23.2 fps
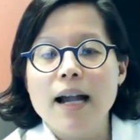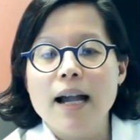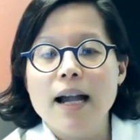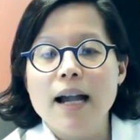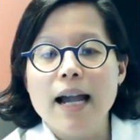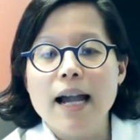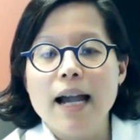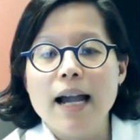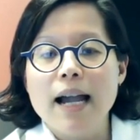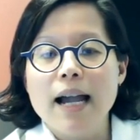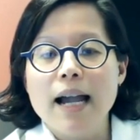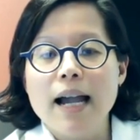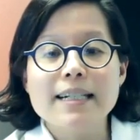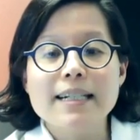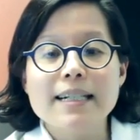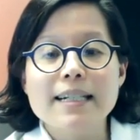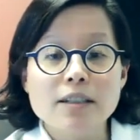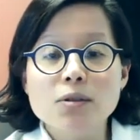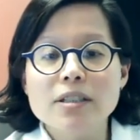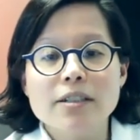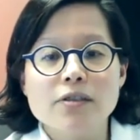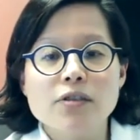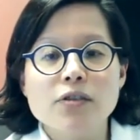And as I
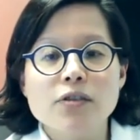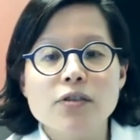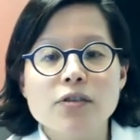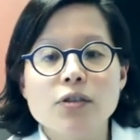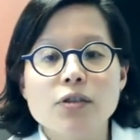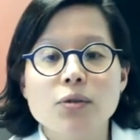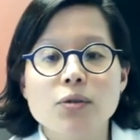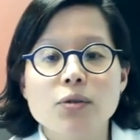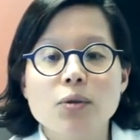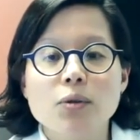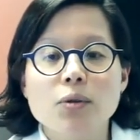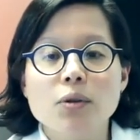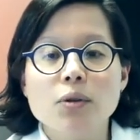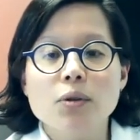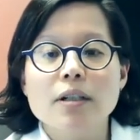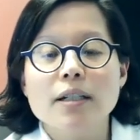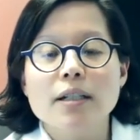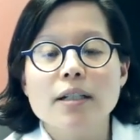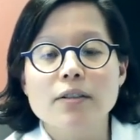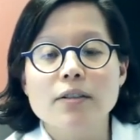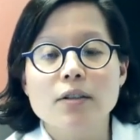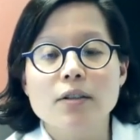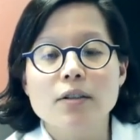alluded to,
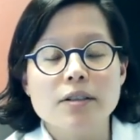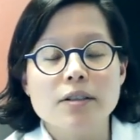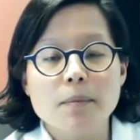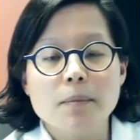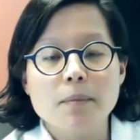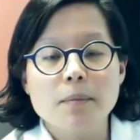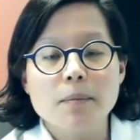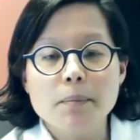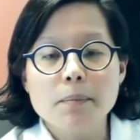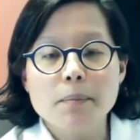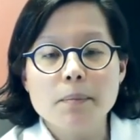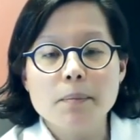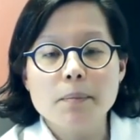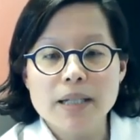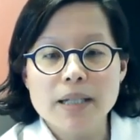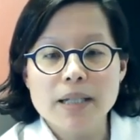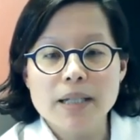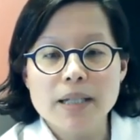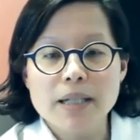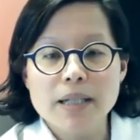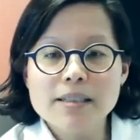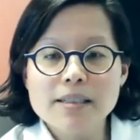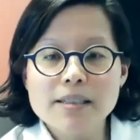you know, the, because
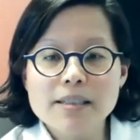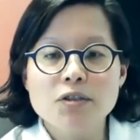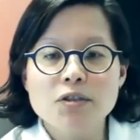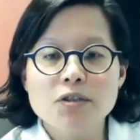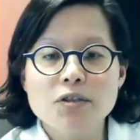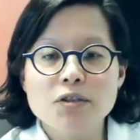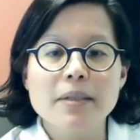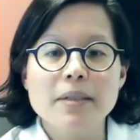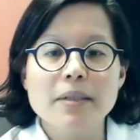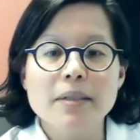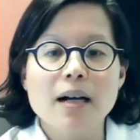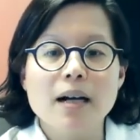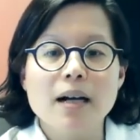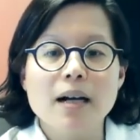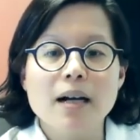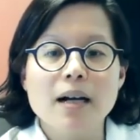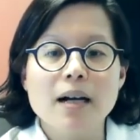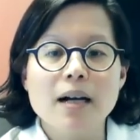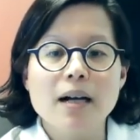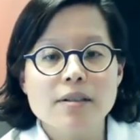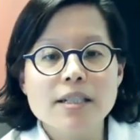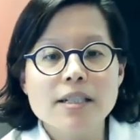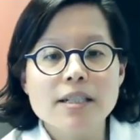the treatment options
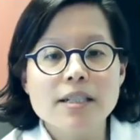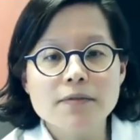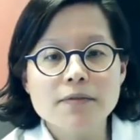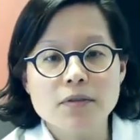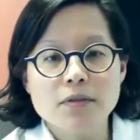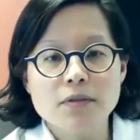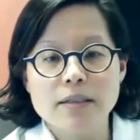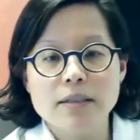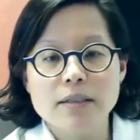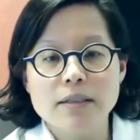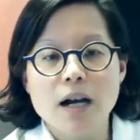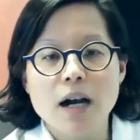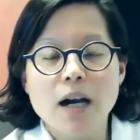are different,